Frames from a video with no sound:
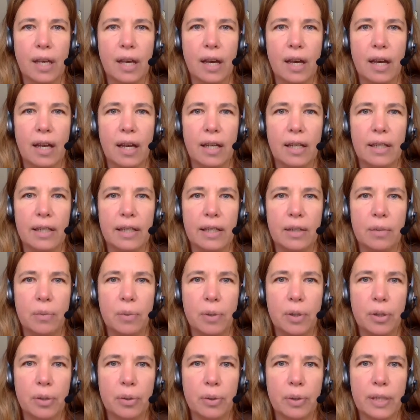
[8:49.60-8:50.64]
I can
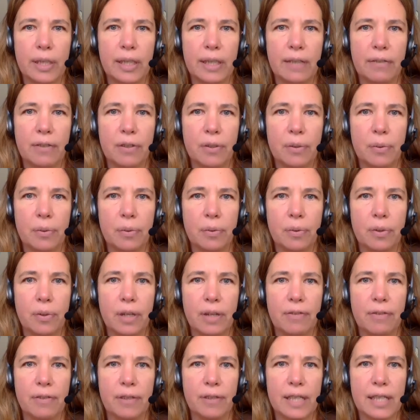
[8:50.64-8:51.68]
work with,
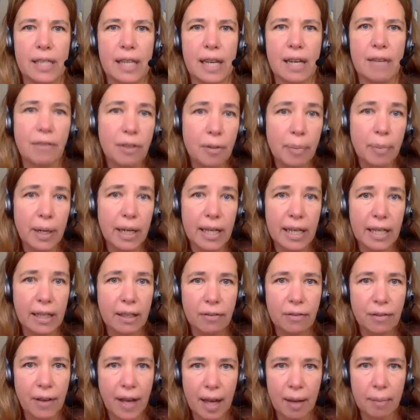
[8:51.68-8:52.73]
if it's everybody in
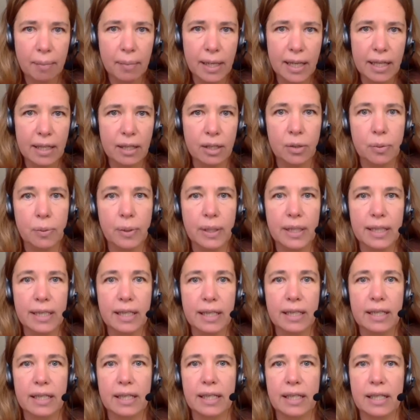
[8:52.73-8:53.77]
the family that's
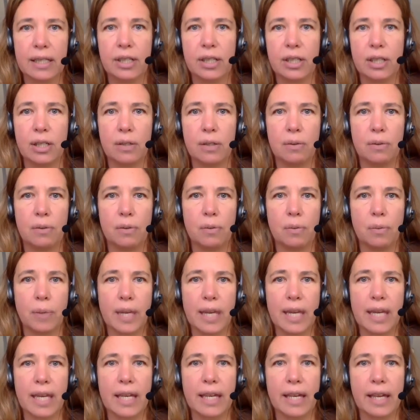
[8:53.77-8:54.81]
wanting a session,
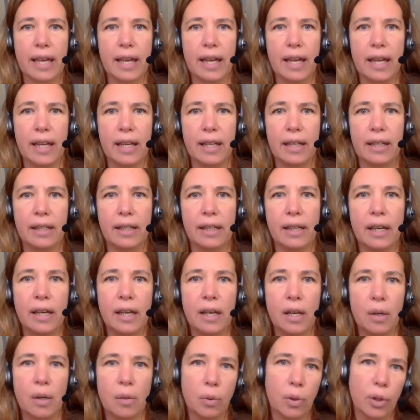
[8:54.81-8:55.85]
we can
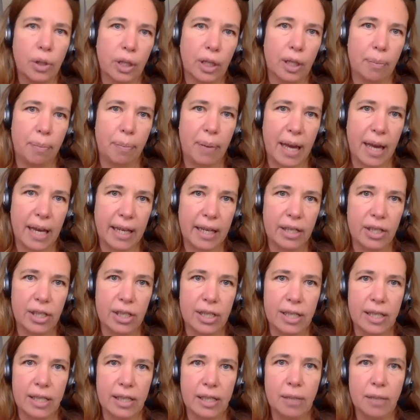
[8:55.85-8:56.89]
work on a package
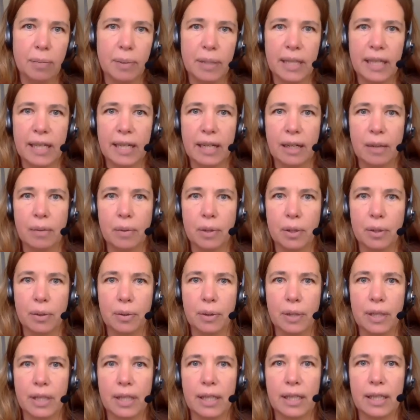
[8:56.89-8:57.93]
deal, but then I work
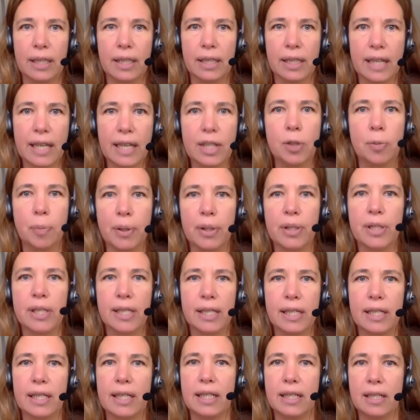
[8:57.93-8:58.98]
with each
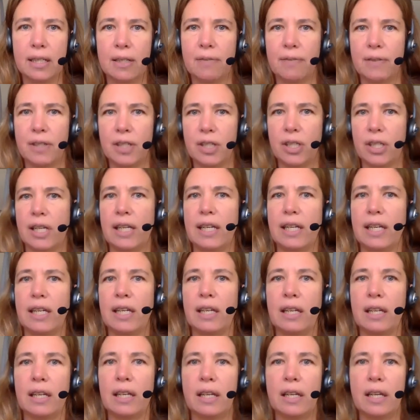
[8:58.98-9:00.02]
person individually.
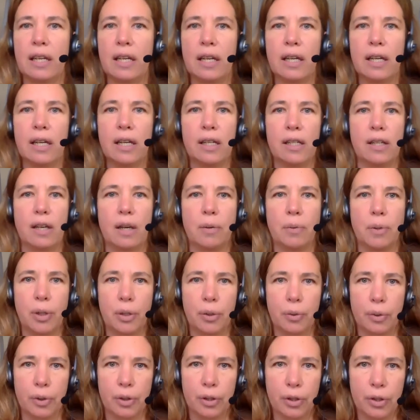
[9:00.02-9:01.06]
So I
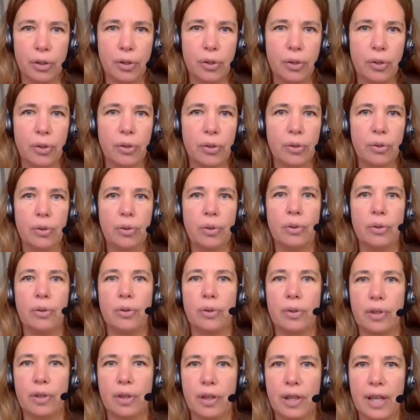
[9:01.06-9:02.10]
work with you,
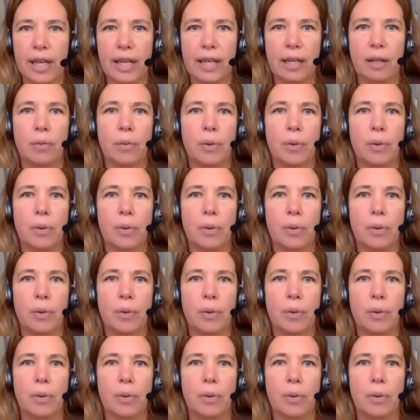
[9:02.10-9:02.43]
then I